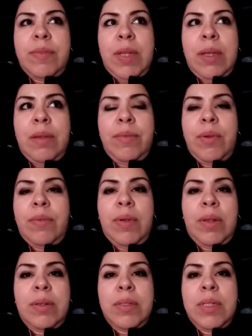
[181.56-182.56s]
if they give you a
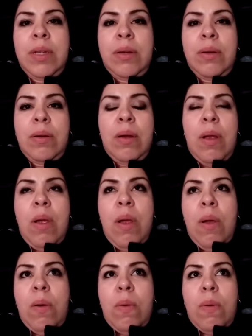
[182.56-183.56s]
volunteer
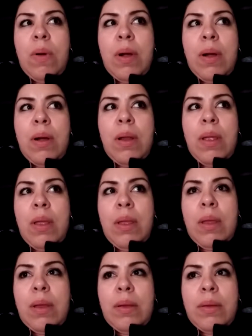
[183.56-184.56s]
or
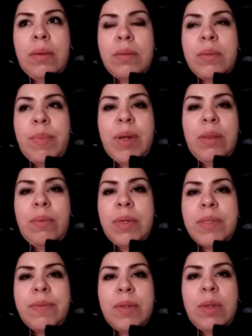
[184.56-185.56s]
somebody that
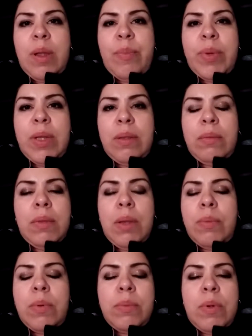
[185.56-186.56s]
works for the company, they
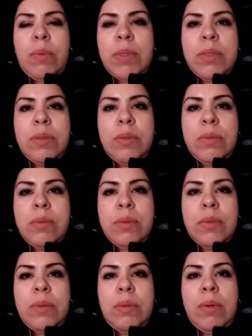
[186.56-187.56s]
won't know what to do.
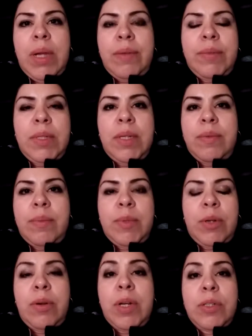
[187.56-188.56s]
So you have to give them
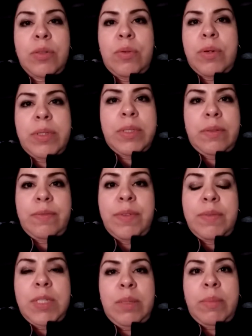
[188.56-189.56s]
the crash course in
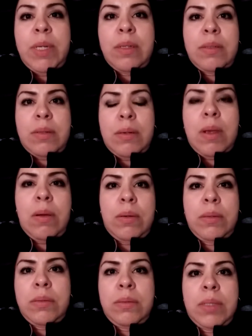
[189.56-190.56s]
15 minutes on how
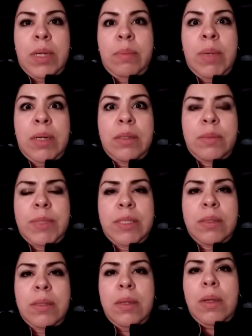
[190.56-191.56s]
to do line
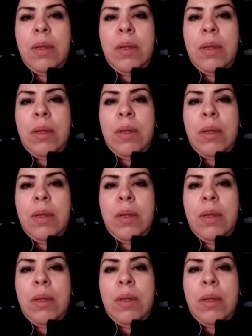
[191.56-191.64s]
management.